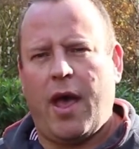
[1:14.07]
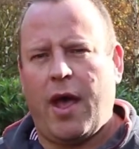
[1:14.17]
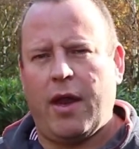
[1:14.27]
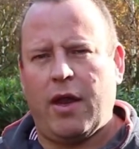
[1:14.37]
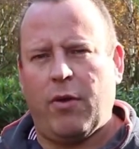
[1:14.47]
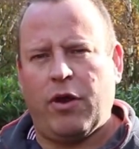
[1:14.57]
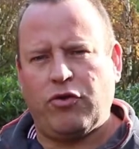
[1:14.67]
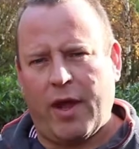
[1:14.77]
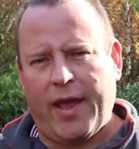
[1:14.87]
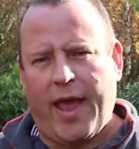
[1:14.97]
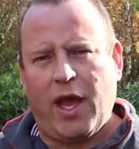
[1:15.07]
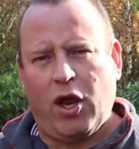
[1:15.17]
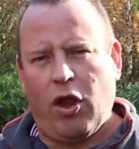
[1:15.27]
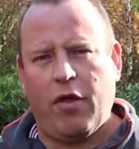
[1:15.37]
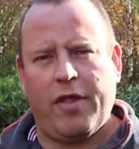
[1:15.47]
and I want to try and get in
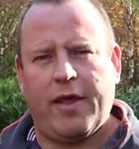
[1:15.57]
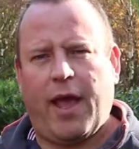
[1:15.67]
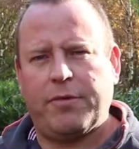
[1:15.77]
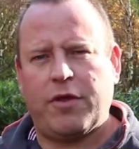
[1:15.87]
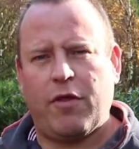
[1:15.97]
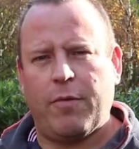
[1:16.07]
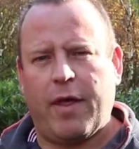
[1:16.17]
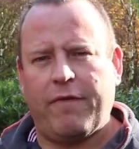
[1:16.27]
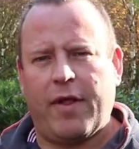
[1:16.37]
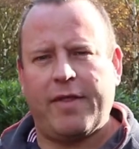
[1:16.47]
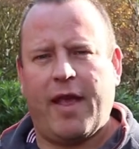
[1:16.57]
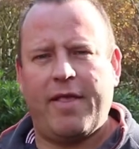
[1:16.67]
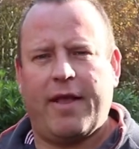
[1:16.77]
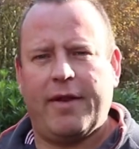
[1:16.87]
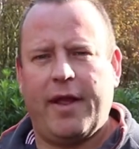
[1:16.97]
close and capture some of that
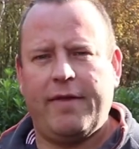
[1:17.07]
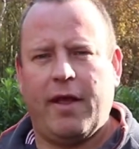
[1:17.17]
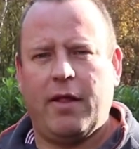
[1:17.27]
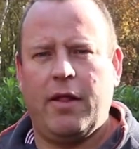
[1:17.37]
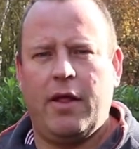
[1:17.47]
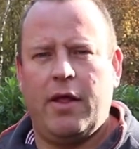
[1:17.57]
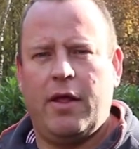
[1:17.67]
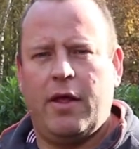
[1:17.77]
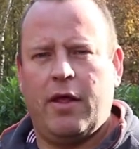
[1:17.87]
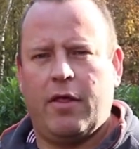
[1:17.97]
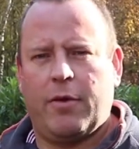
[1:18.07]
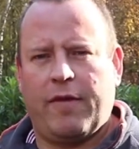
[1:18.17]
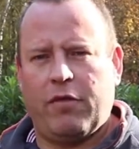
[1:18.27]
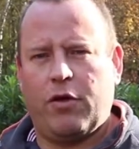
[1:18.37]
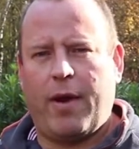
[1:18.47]
fantastic detail. So I'm going to
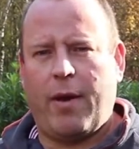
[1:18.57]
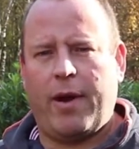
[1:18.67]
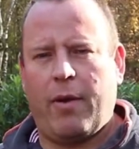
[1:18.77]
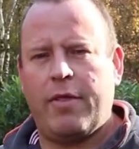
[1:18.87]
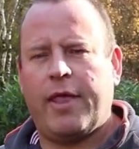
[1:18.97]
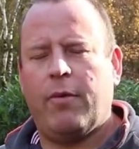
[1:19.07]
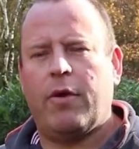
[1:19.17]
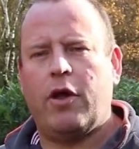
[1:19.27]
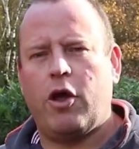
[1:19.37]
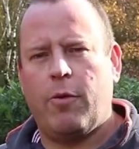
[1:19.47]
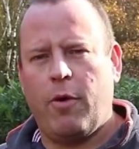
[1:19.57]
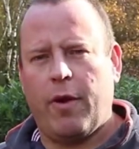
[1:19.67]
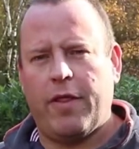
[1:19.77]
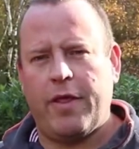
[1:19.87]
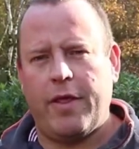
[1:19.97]
have a look around now and see what we can come up
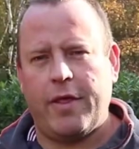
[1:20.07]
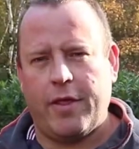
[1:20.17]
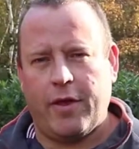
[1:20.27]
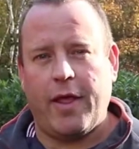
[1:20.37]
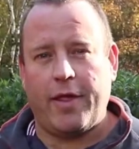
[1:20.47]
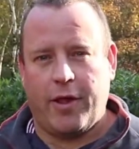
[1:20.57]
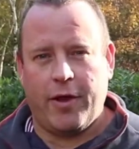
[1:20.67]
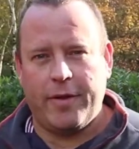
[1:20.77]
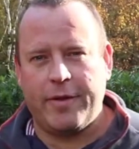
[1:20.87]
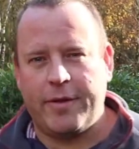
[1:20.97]
with. So let's go.